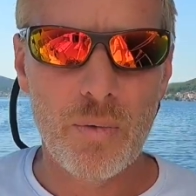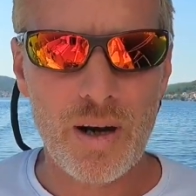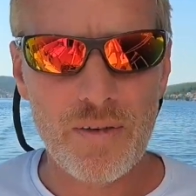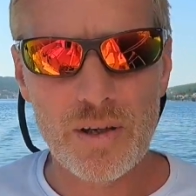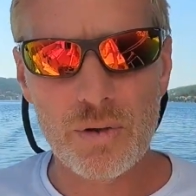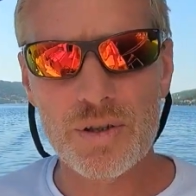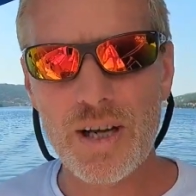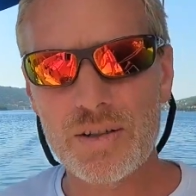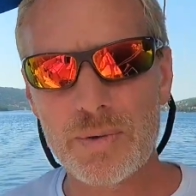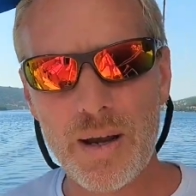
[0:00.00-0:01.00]
We'll have a little
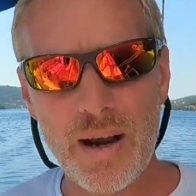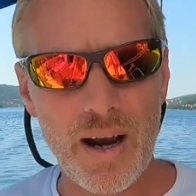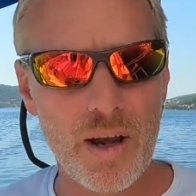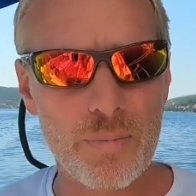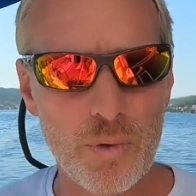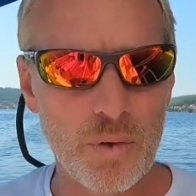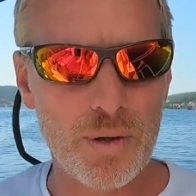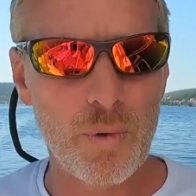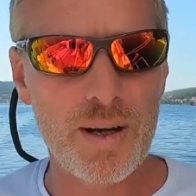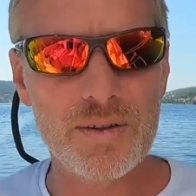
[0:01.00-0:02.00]
chat about how the
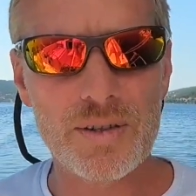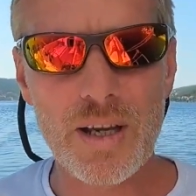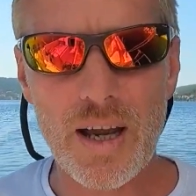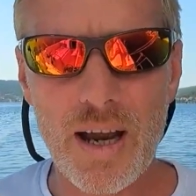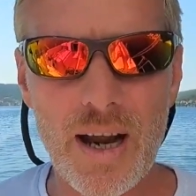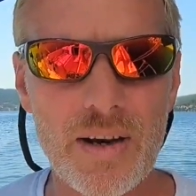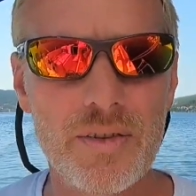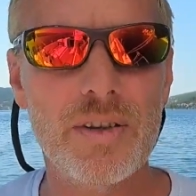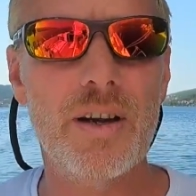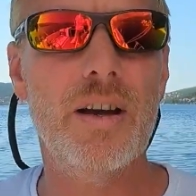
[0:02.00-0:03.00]
mooring went
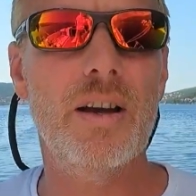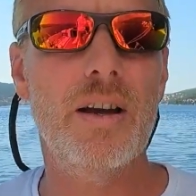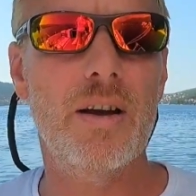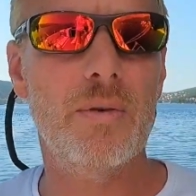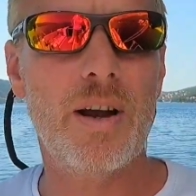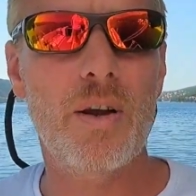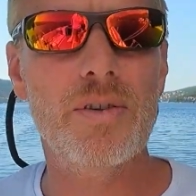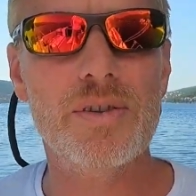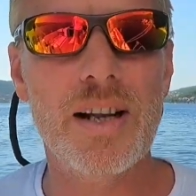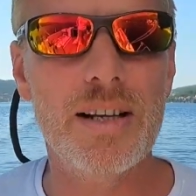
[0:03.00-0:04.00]
and how
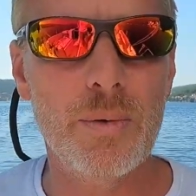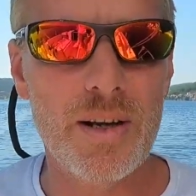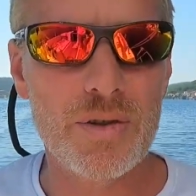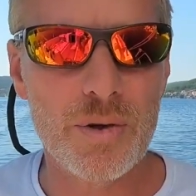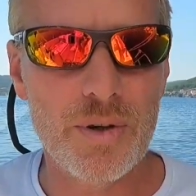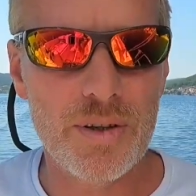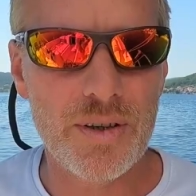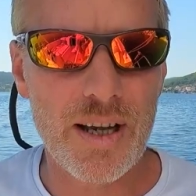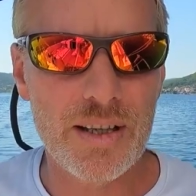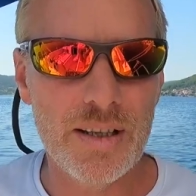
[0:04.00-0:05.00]
the sailing went during the
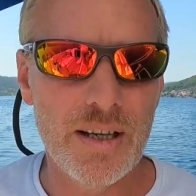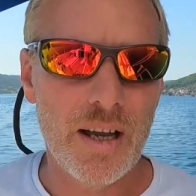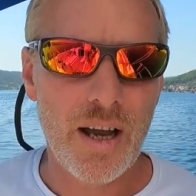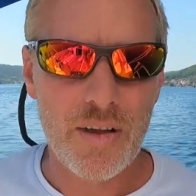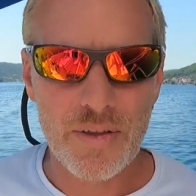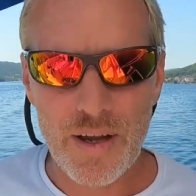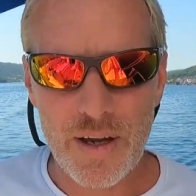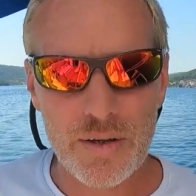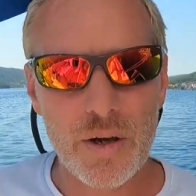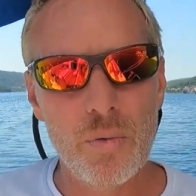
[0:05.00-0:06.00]
day, and
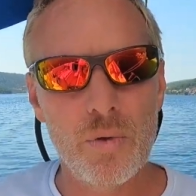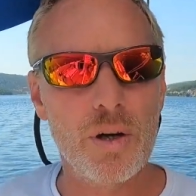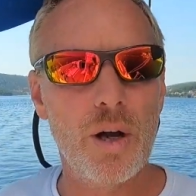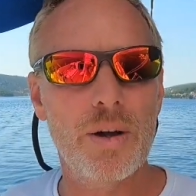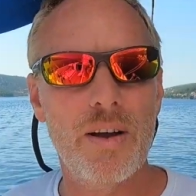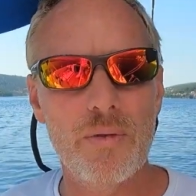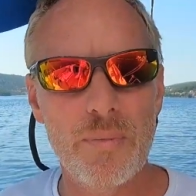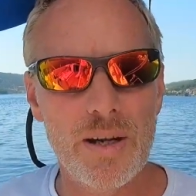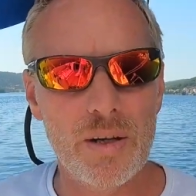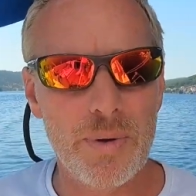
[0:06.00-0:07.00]
then we'll go and have a
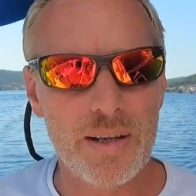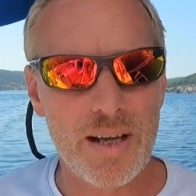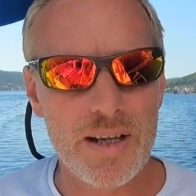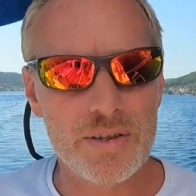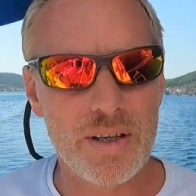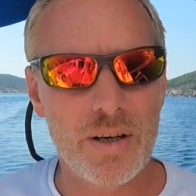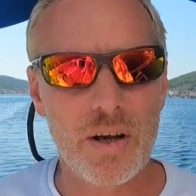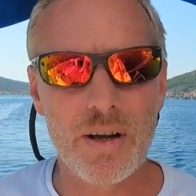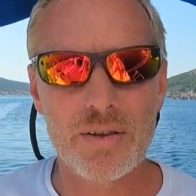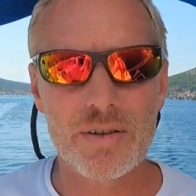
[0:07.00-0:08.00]
meal a bit later
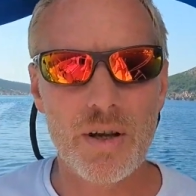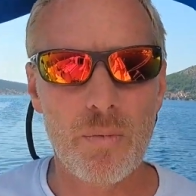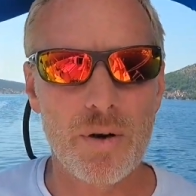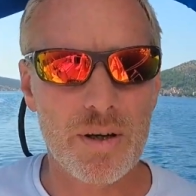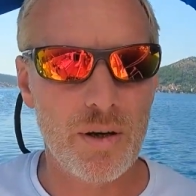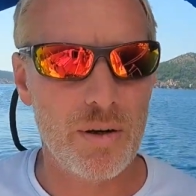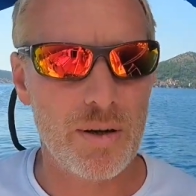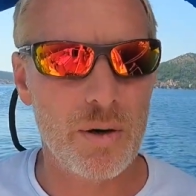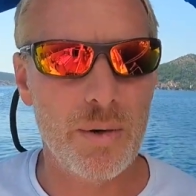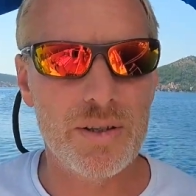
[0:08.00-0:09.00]
at one of
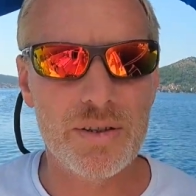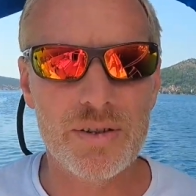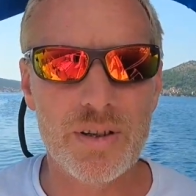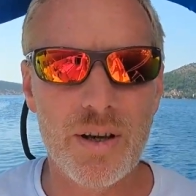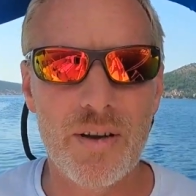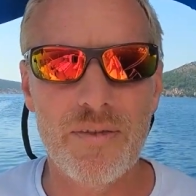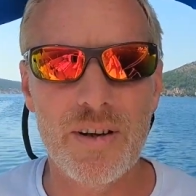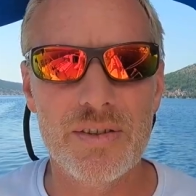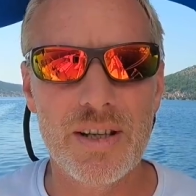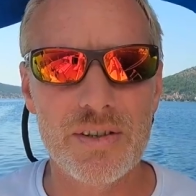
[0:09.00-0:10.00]
Croatia's
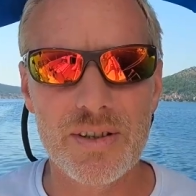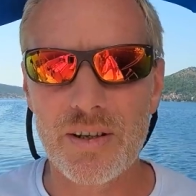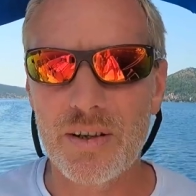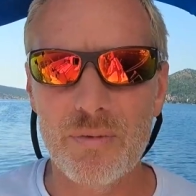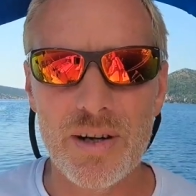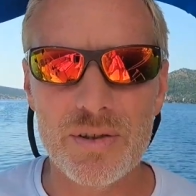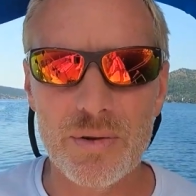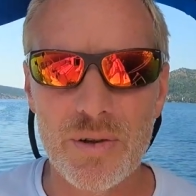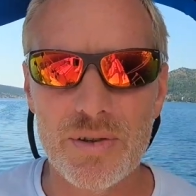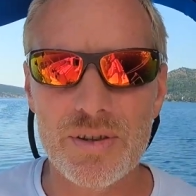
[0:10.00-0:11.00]
fantastic
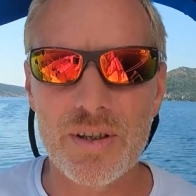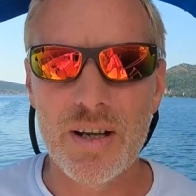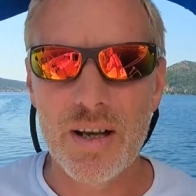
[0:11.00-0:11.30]
restaurants.